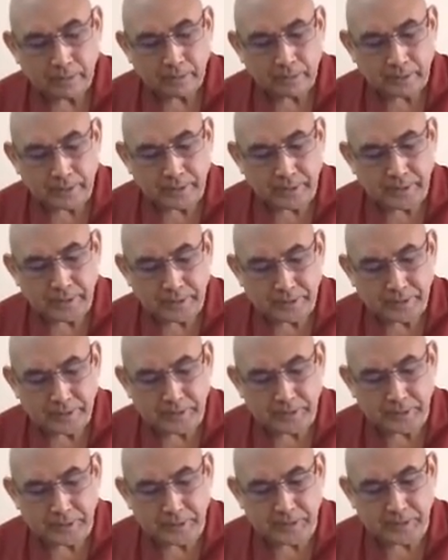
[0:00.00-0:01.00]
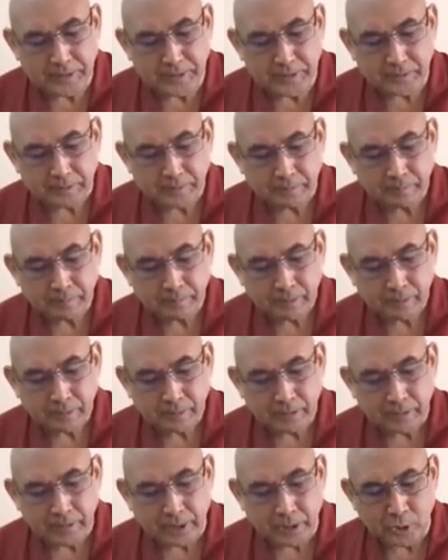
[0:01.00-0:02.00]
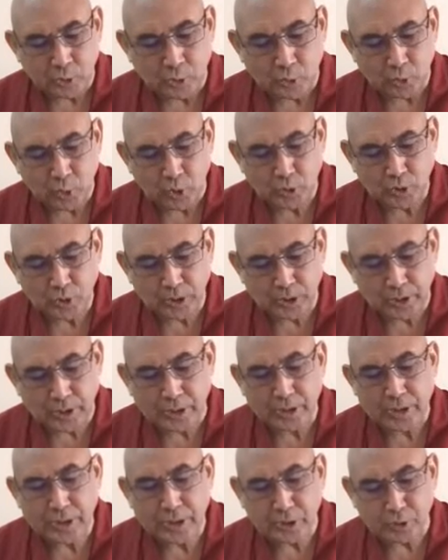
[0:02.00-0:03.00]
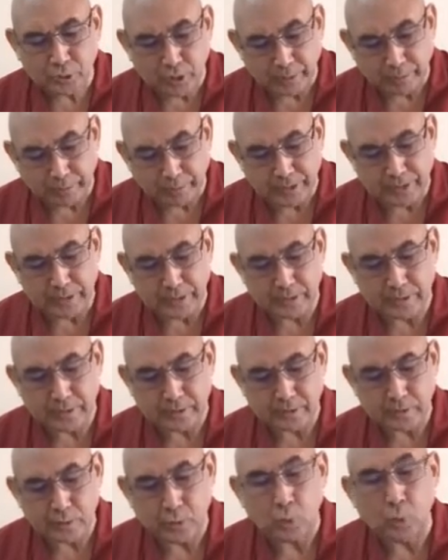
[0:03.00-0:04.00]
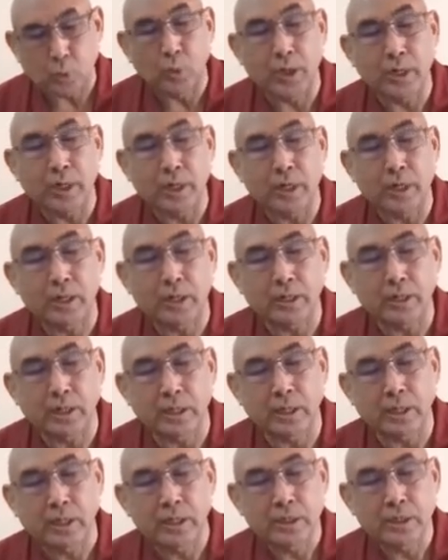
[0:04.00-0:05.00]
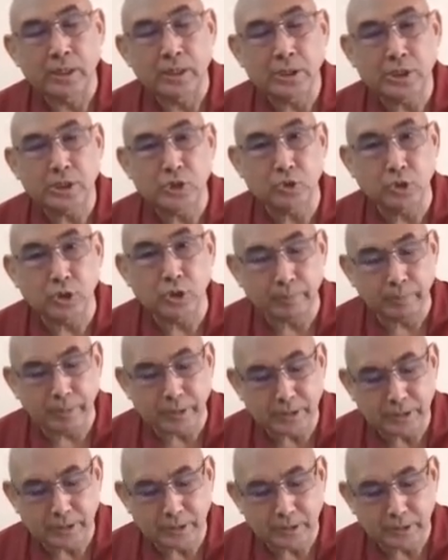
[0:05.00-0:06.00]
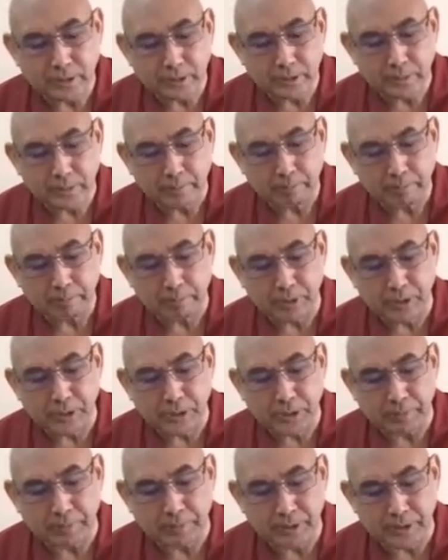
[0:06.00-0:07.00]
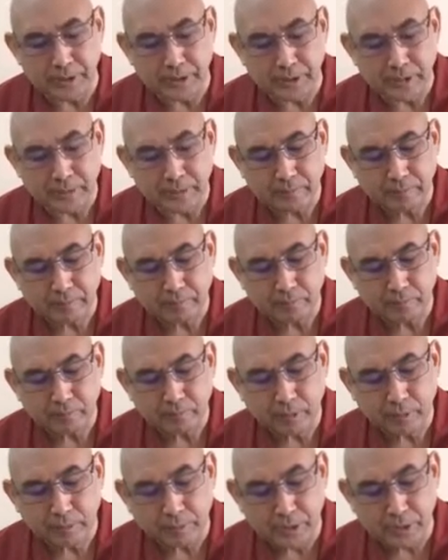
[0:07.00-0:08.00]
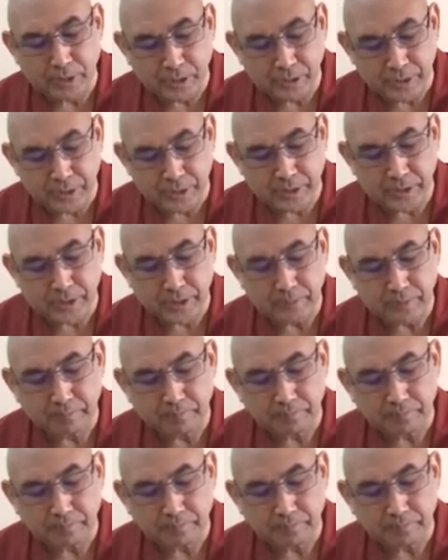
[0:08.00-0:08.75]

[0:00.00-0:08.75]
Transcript: Thus he says that those are synonymous. What are the synonymous? Please repeat. Please read.